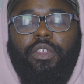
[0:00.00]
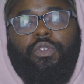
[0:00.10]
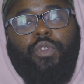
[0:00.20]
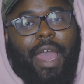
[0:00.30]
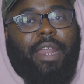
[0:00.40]

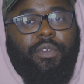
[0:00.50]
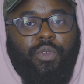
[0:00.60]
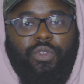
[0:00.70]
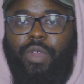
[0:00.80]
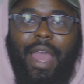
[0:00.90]
You
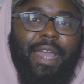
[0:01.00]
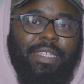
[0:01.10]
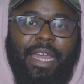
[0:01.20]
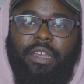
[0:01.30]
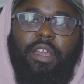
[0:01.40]
guys
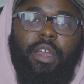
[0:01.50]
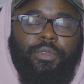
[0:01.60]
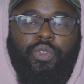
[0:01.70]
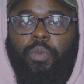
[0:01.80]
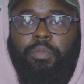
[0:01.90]
gotta come
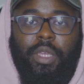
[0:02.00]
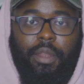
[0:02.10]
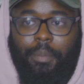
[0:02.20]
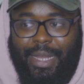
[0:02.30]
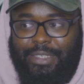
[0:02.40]
to a
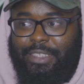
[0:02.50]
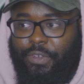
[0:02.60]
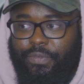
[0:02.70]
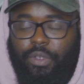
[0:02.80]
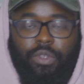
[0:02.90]
medium,
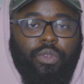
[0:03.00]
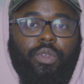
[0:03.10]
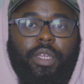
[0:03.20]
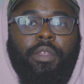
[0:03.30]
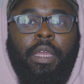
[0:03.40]
myself
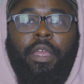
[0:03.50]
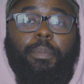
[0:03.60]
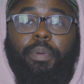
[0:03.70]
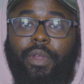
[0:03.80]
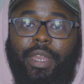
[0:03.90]
included. The
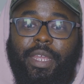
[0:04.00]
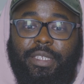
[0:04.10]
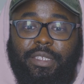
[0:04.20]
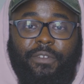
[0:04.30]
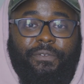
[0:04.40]
point
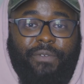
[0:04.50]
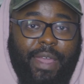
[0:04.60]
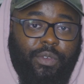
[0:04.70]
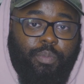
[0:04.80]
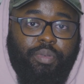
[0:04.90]
is the
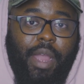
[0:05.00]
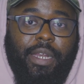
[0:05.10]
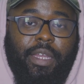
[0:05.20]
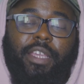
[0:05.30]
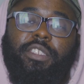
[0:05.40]
final
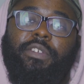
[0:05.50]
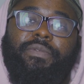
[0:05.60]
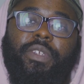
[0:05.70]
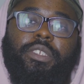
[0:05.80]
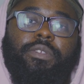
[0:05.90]
product is a
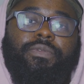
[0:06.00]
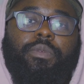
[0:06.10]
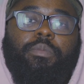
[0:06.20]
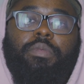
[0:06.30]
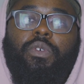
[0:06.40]
vision
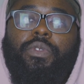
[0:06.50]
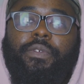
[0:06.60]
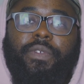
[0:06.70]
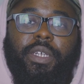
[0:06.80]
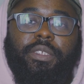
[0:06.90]
from both
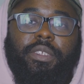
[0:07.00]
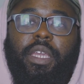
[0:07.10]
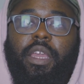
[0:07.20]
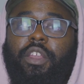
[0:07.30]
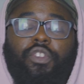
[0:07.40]
of us.
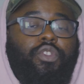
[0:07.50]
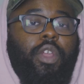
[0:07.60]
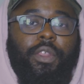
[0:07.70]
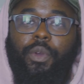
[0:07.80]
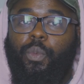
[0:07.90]

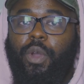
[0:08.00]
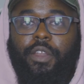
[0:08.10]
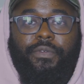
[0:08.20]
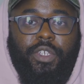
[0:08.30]
Neither one of